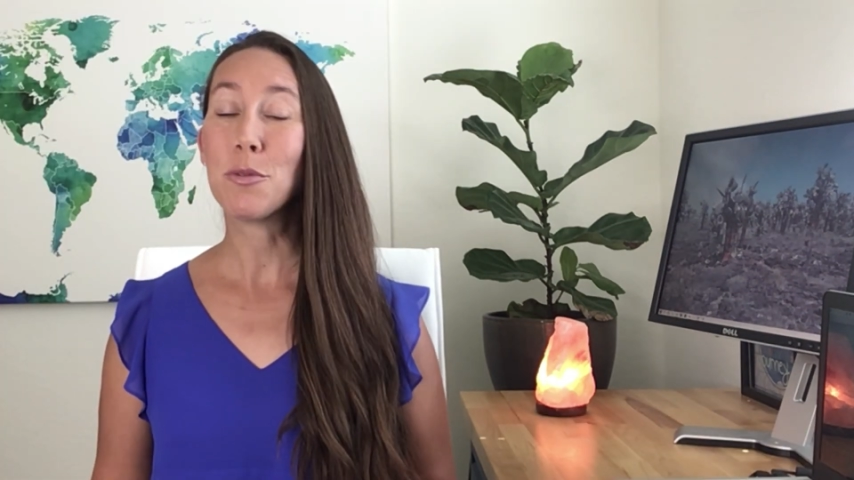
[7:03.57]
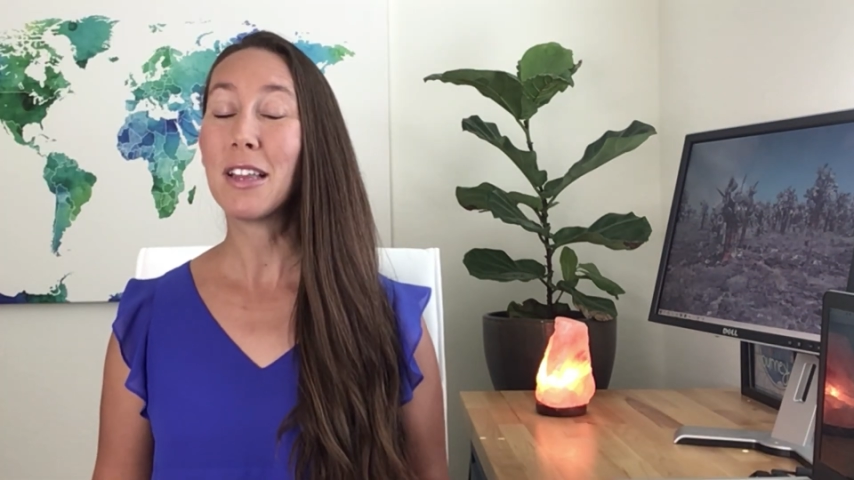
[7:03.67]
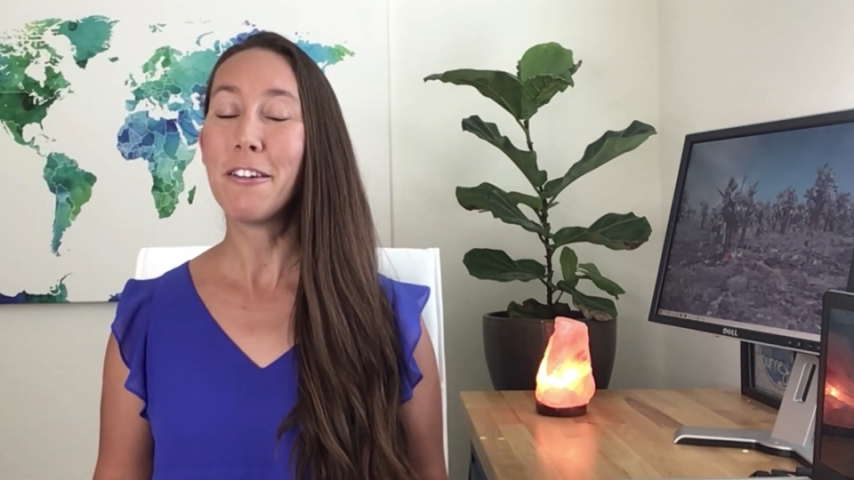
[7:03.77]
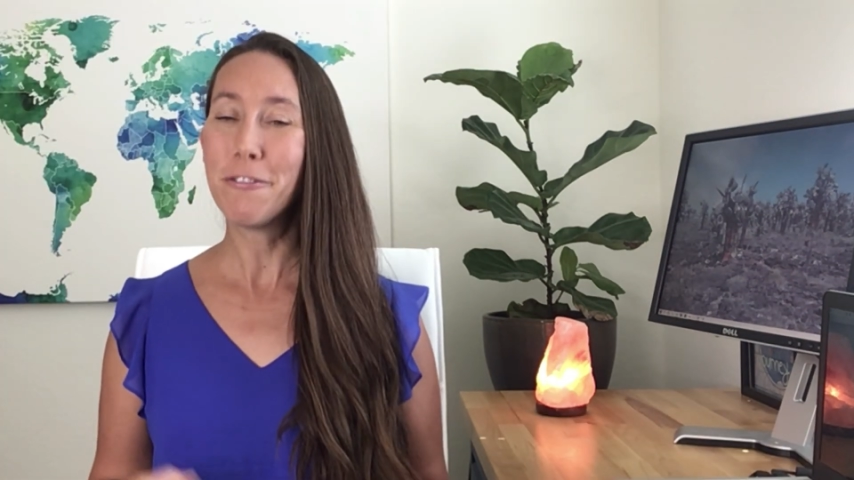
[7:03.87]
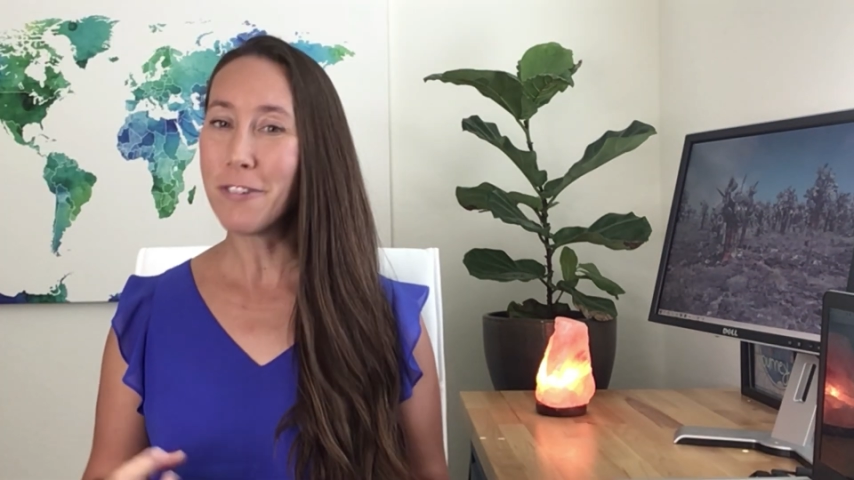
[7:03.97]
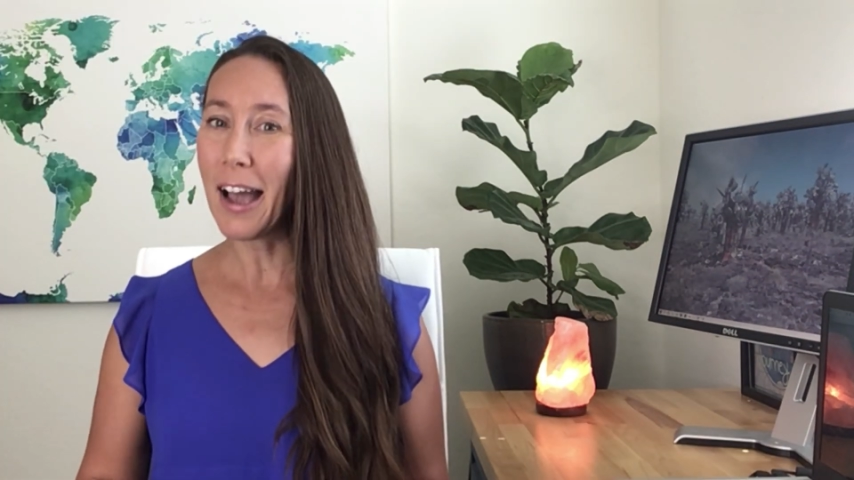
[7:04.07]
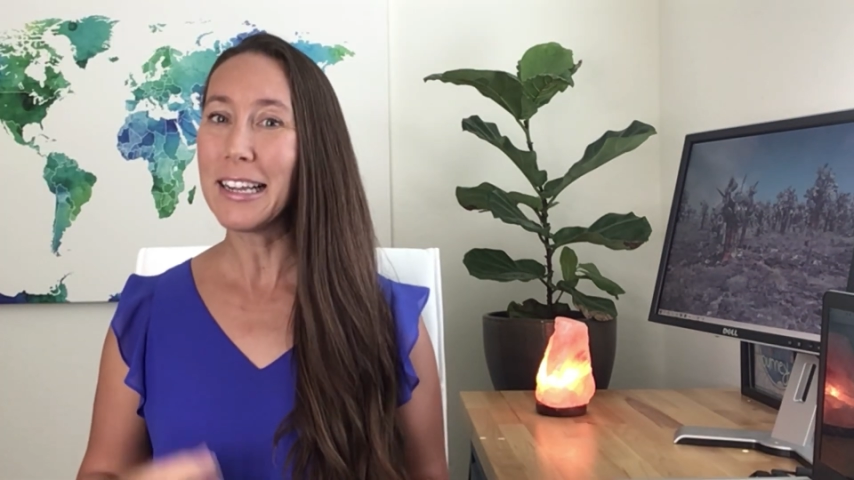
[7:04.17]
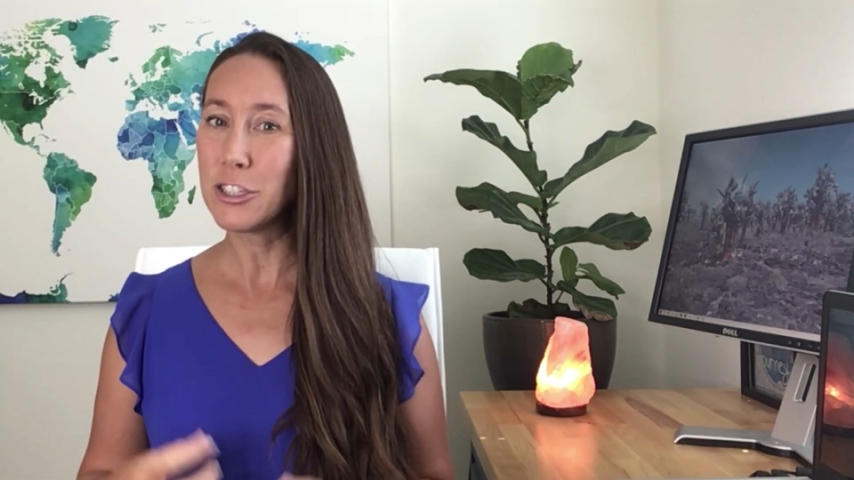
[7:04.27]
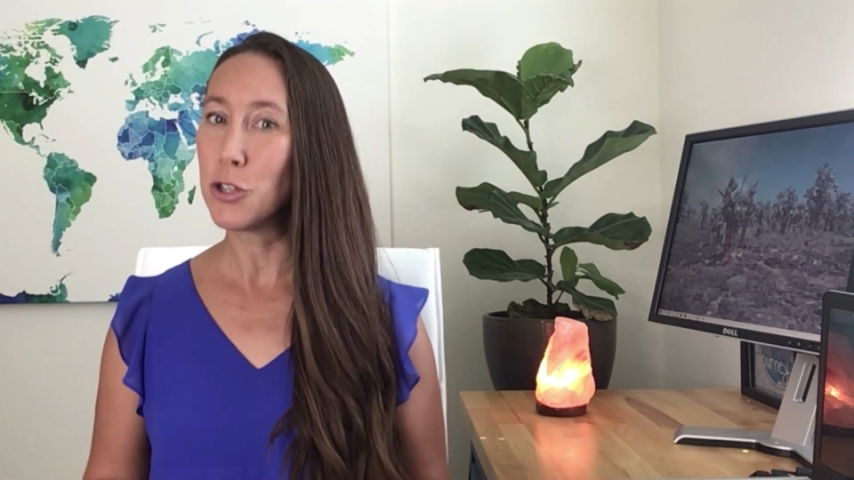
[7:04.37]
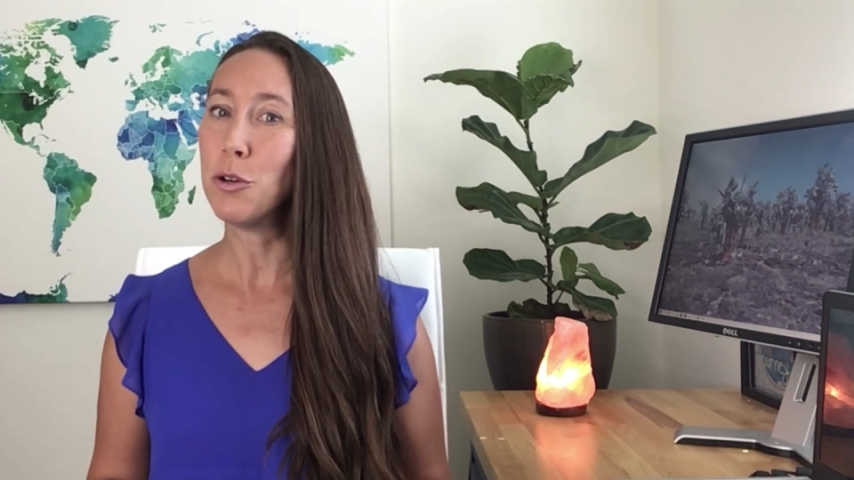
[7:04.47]
really
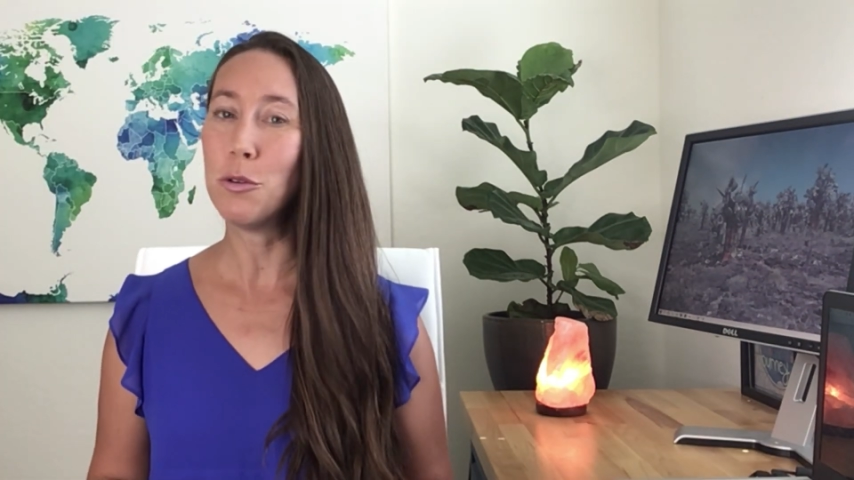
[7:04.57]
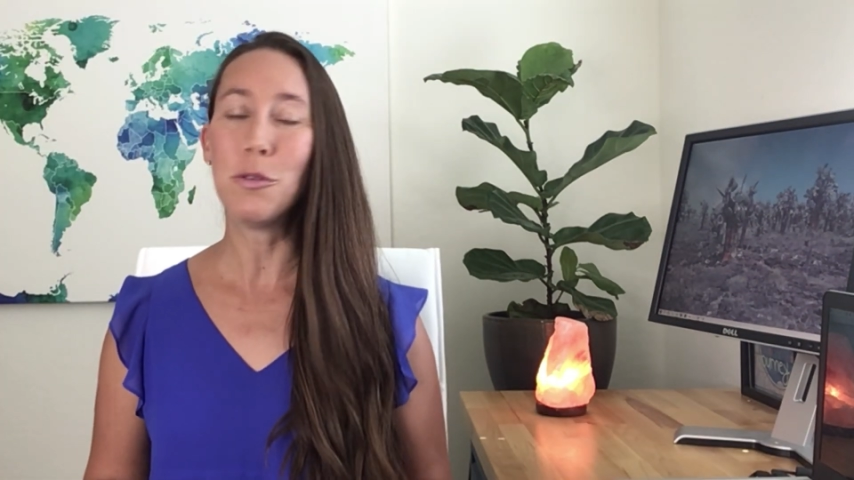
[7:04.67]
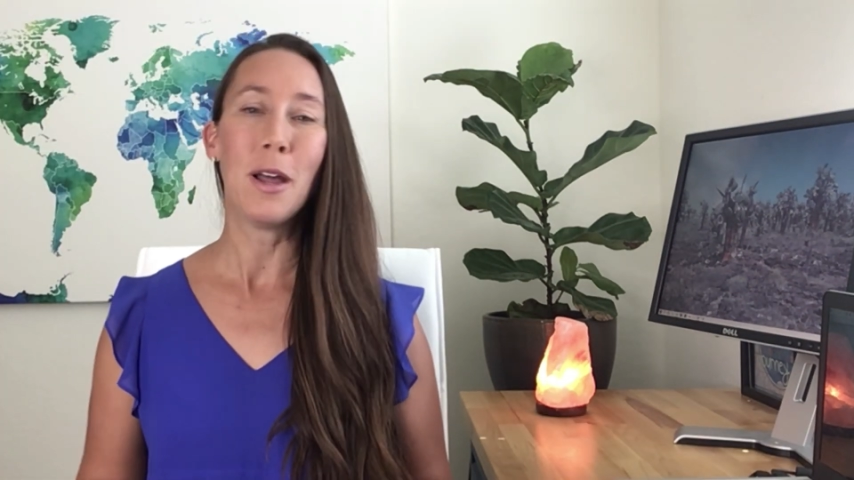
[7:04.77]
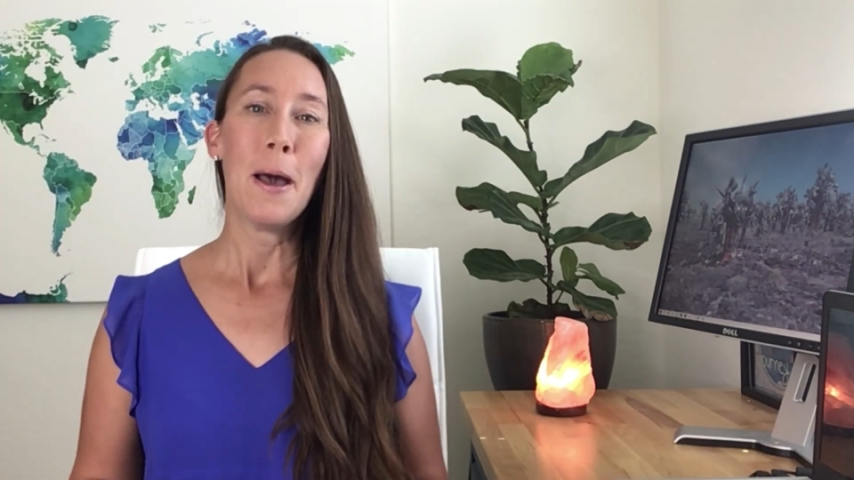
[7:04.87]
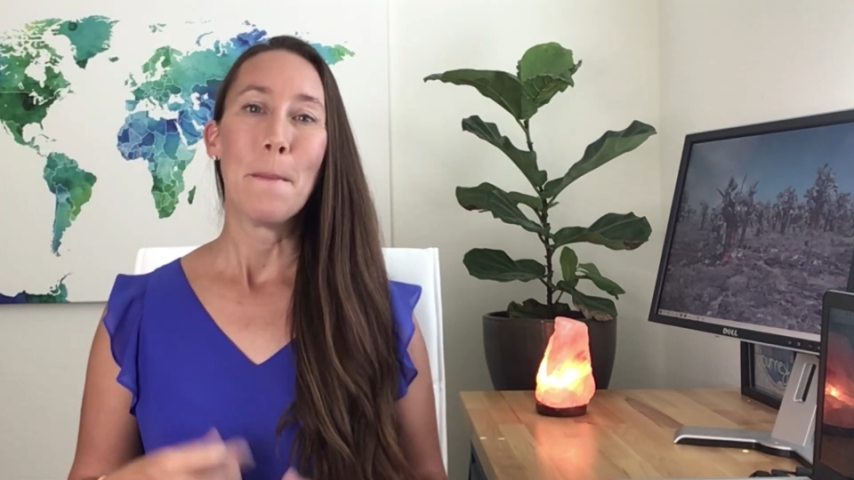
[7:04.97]
fine-tune